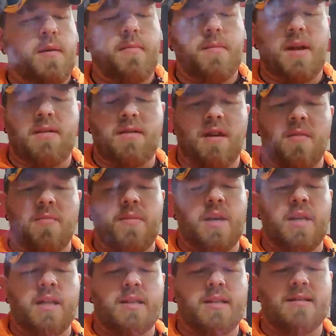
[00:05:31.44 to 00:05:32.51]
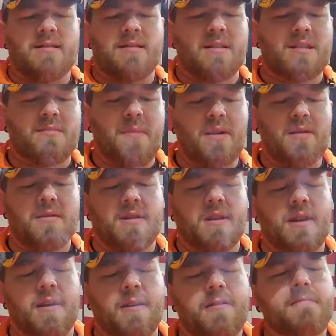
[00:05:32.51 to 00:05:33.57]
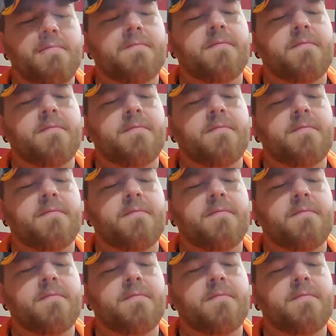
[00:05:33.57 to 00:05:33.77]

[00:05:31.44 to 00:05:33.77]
But I thought, being that this is a smaller cigar,